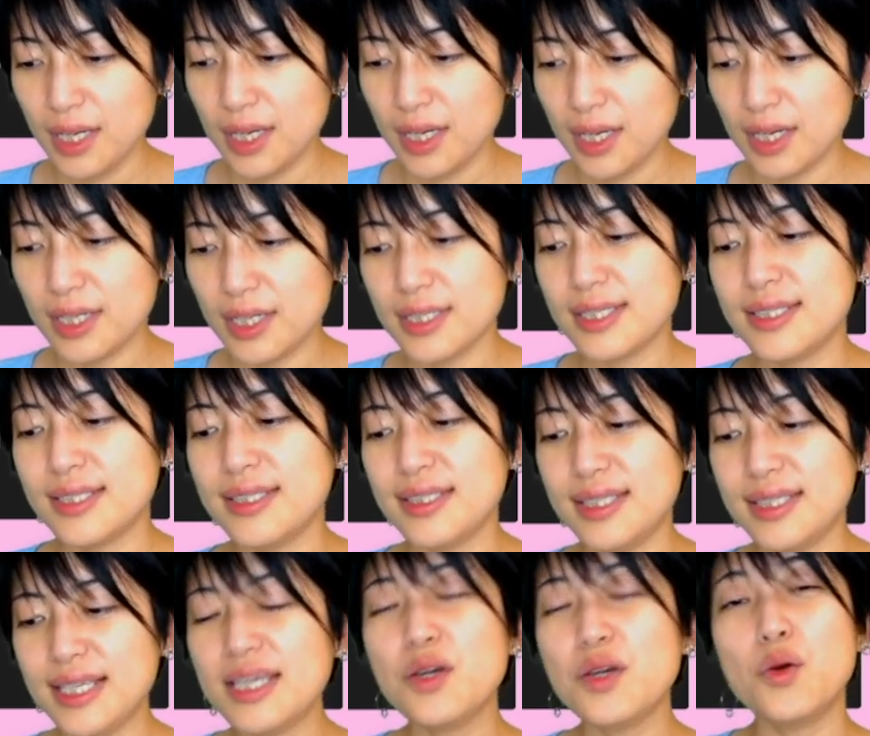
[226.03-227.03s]
a
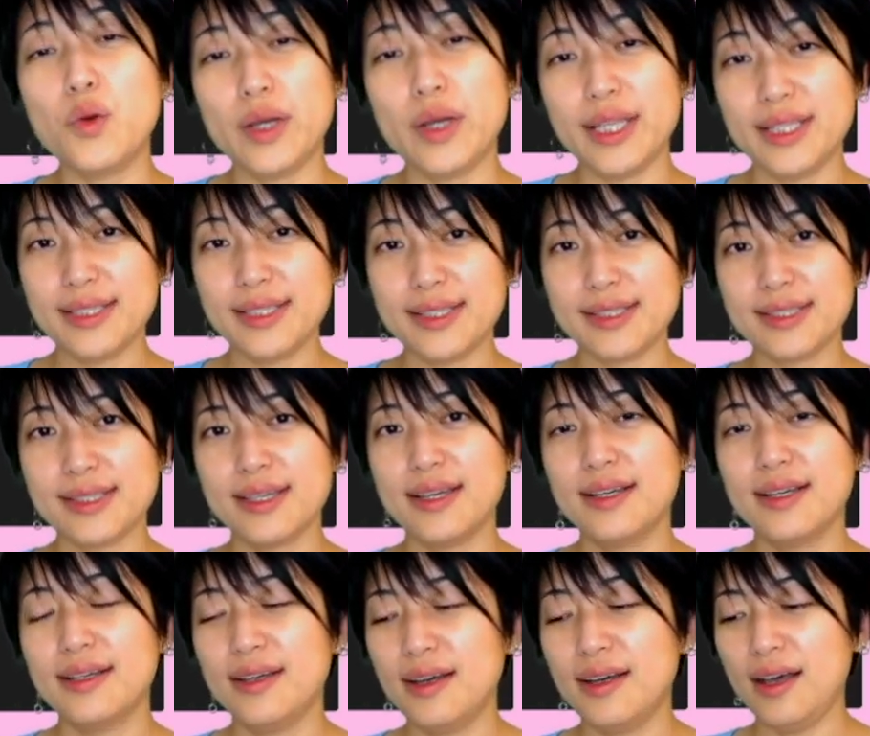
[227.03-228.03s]
sequence
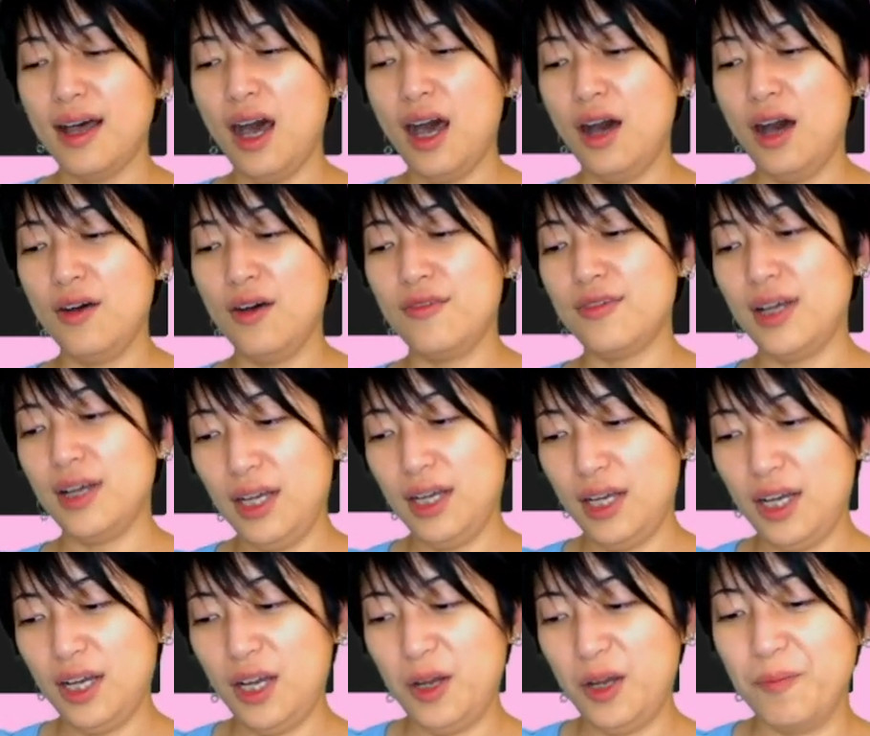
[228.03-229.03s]
of
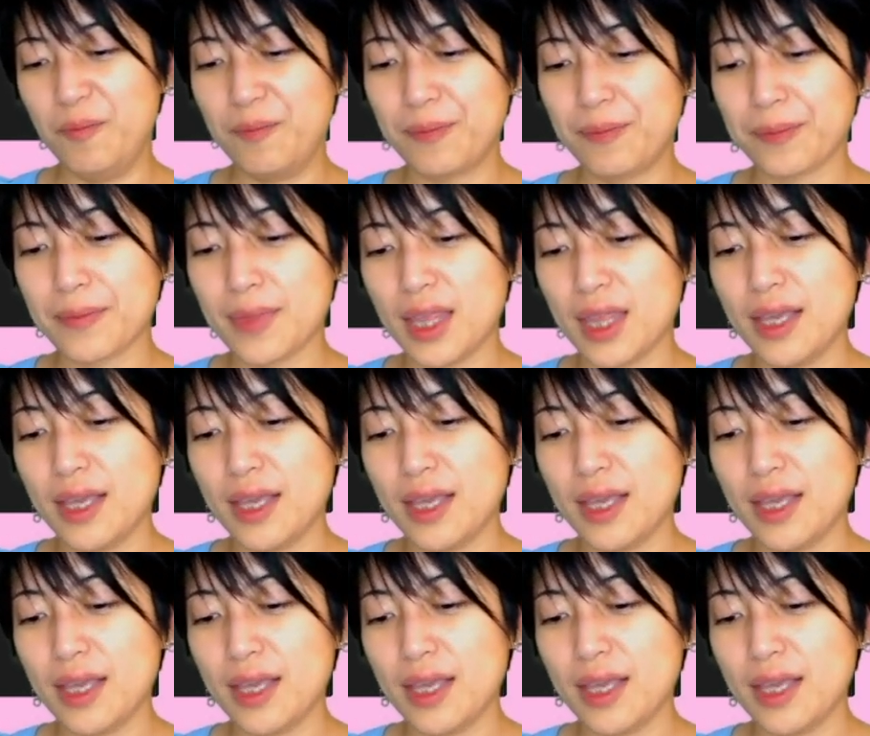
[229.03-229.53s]
um,